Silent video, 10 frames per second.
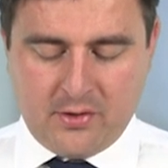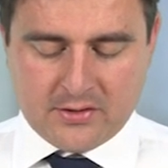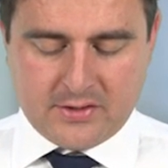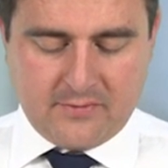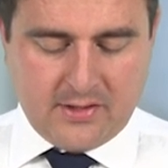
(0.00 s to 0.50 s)

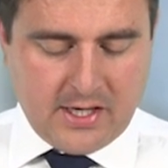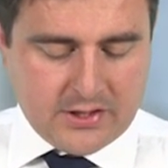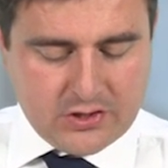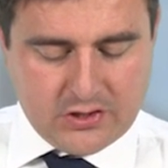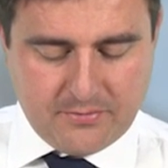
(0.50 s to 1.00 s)
positive
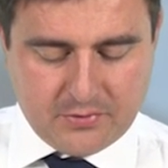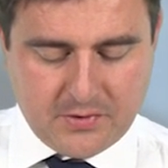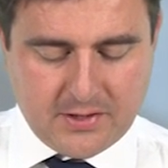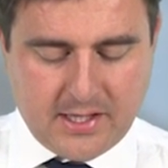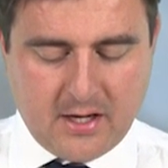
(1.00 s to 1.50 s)
relationship
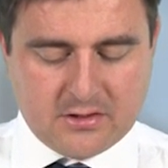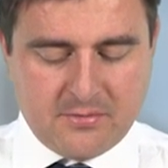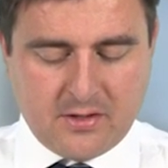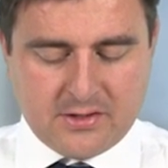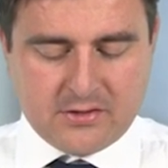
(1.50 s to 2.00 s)
between the
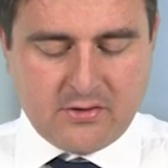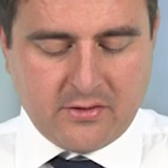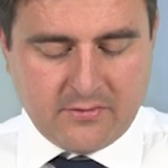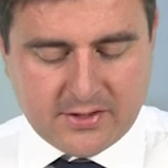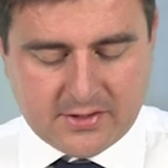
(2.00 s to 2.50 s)
counterparty's
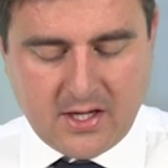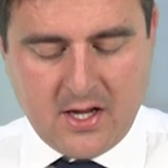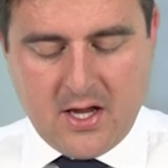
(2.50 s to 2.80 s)
credit risk